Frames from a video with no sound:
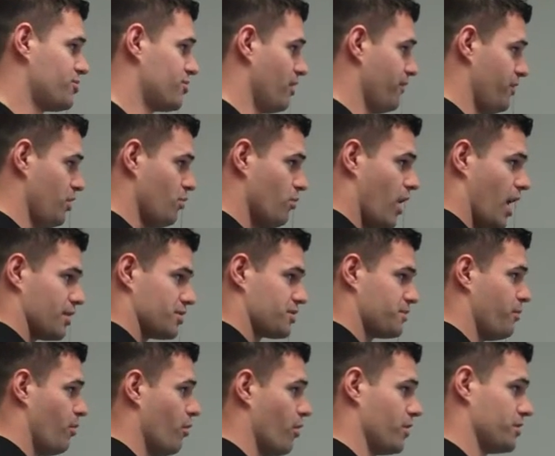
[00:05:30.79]
So if you watch
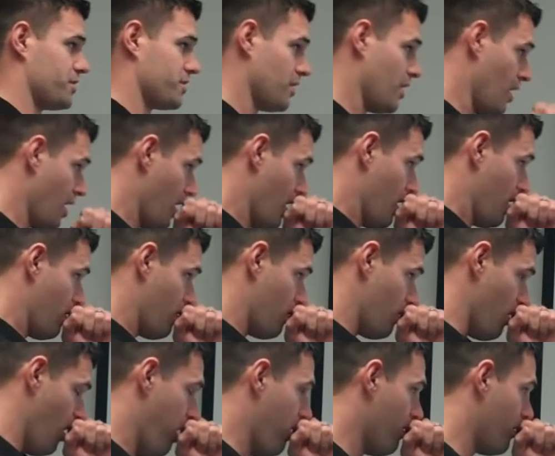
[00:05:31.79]
sports
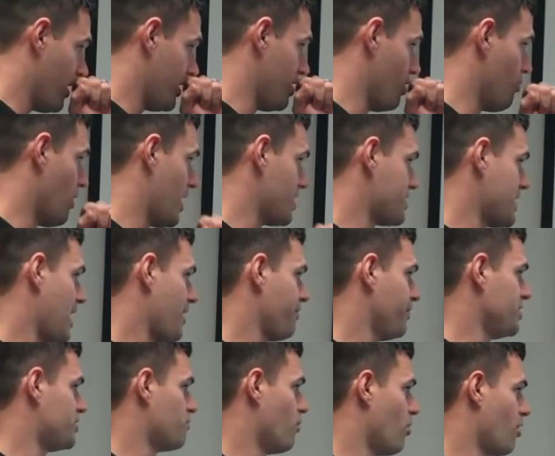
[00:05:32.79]
and you watch
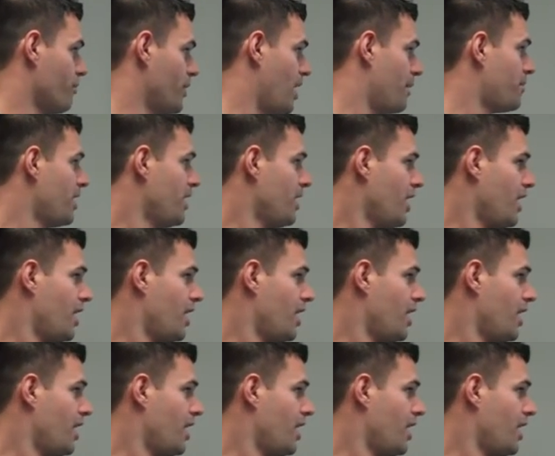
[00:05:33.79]
athletes warm up,